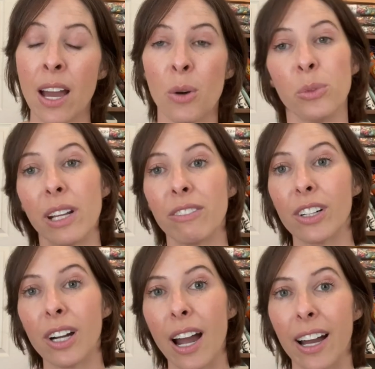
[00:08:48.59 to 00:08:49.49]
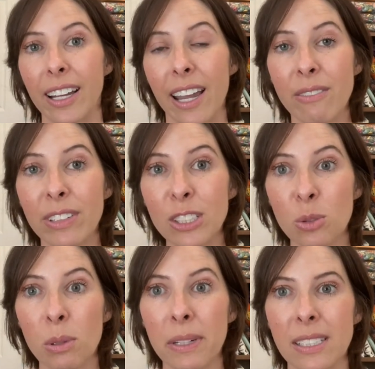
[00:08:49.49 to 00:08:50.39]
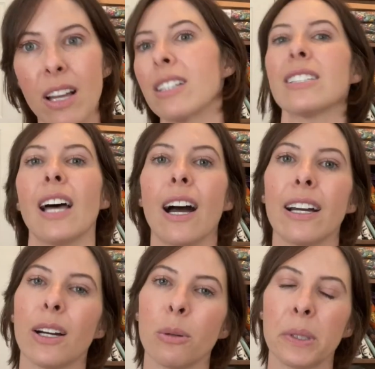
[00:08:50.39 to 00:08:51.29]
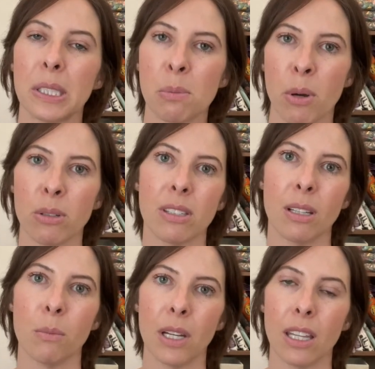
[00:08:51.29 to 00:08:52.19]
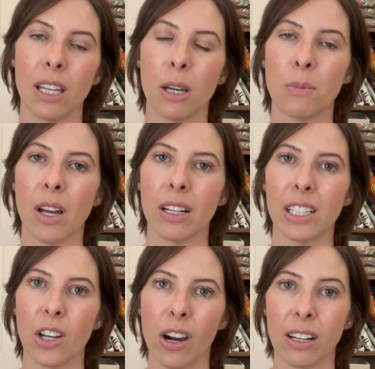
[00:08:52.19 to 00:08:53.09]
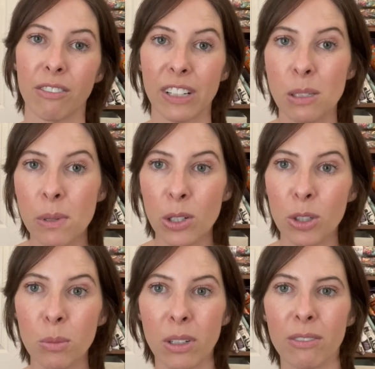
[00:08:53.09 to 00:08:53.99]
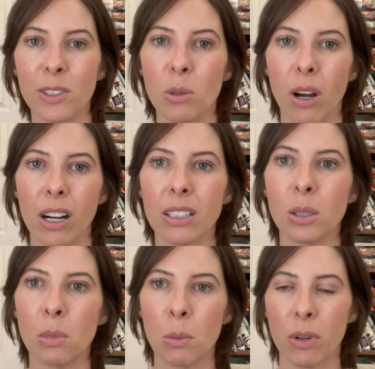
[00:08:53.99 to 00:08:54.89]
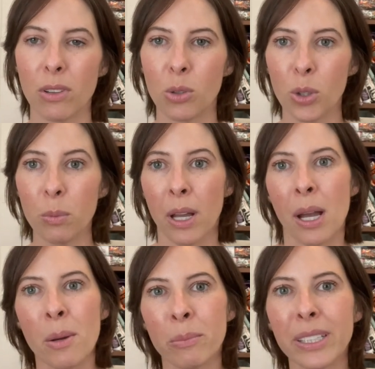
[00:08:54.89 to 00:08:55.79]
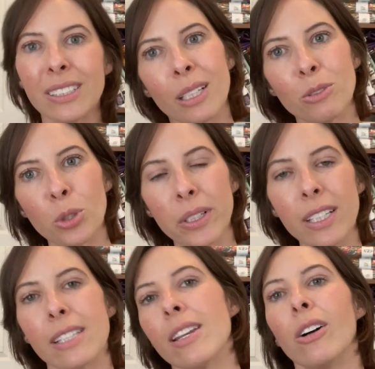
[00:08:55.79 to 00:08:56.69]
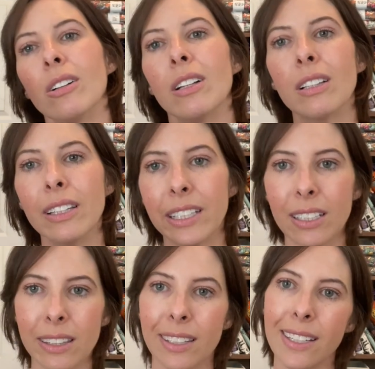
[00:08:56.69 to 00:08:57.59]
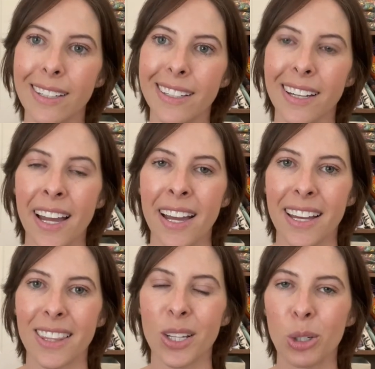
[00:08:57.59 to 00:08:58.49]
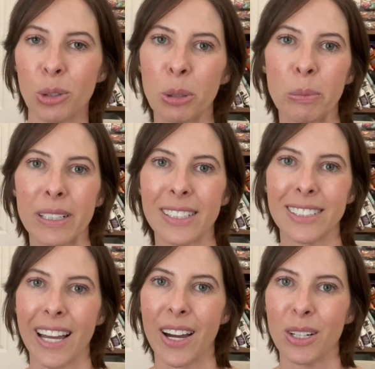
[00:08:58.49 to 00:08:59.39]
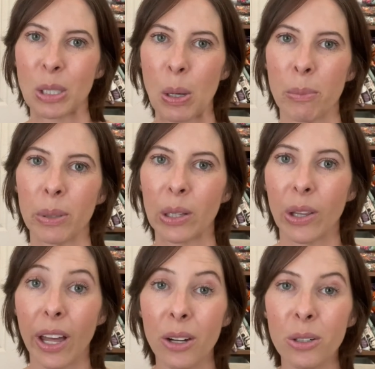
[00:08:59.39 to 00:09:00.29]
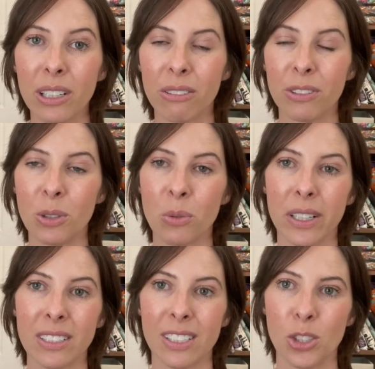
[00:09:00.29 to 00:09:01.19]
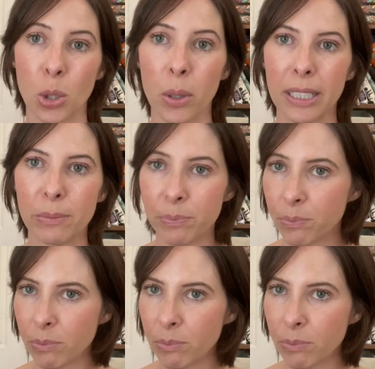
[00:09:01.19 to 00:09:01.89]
Whenever I am finished with my socks, I always post them in the Hypnotic Yarn Facebook group. If you aren't a member of the group, please come join us. I'll link the, the group down below if you want to join.